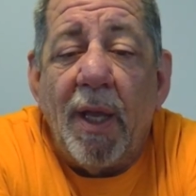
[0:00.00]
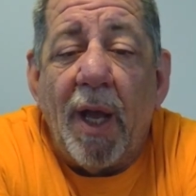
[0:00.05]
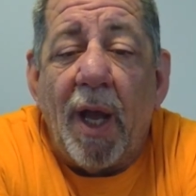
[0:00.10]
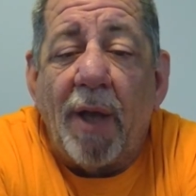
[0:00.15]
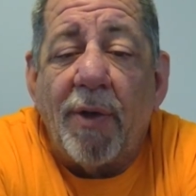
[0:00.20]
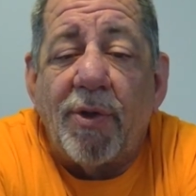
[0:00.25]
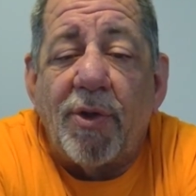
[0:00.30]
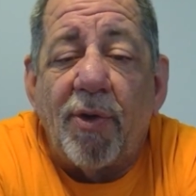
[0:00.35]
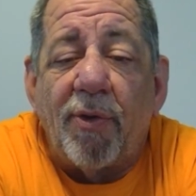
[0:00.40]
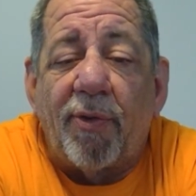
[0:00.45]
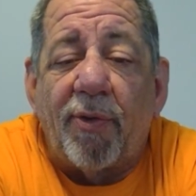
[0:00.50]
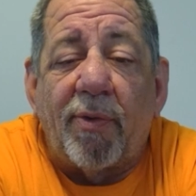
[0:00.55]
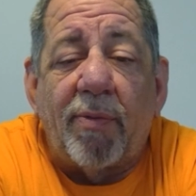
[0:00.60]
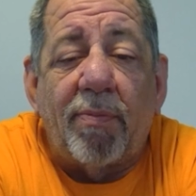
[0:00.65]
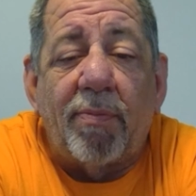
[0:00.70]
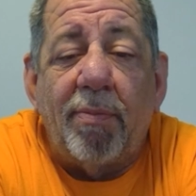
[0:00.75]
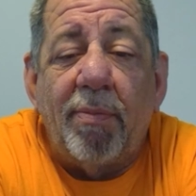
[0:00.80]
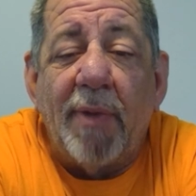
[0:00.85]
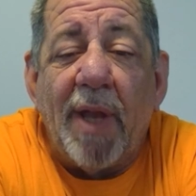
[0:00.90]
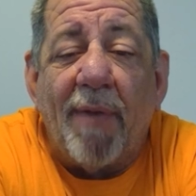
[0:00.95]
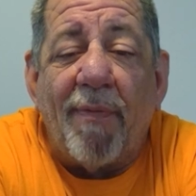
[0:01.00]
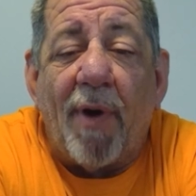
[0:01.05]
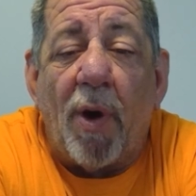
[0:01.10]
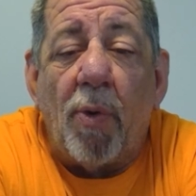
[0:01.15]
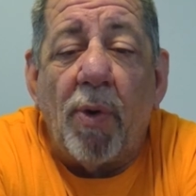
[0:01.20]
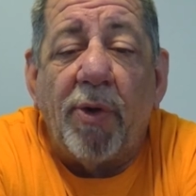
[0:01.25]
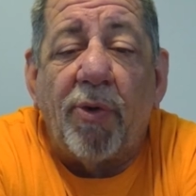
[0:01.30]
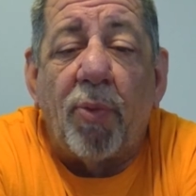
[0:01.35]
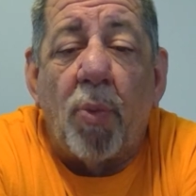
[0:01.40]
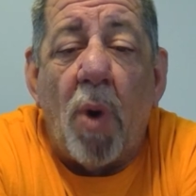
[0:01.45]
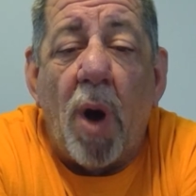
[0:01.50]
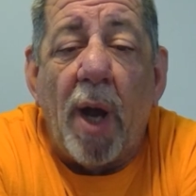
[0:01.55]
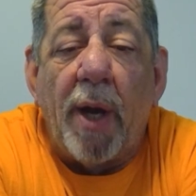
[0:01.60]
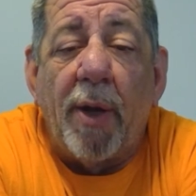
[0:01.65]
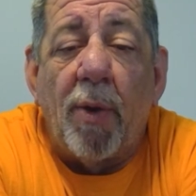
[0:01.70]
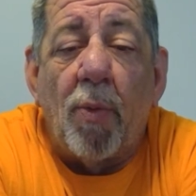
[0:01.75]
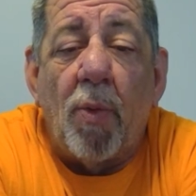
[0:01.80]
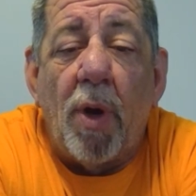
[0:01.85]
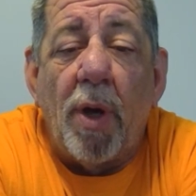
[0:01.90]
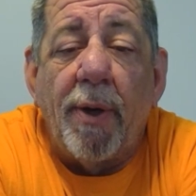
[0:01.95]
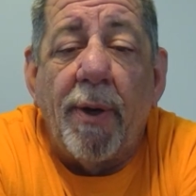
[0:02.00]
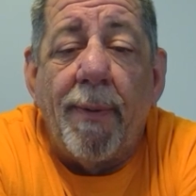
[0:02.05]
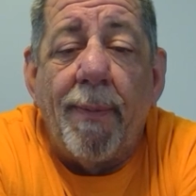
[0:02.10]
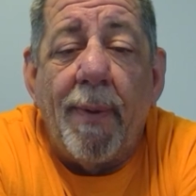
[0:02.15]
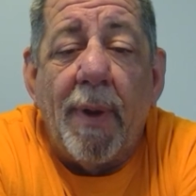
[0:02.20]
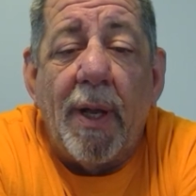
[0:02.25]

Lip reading: I just have always wanted one,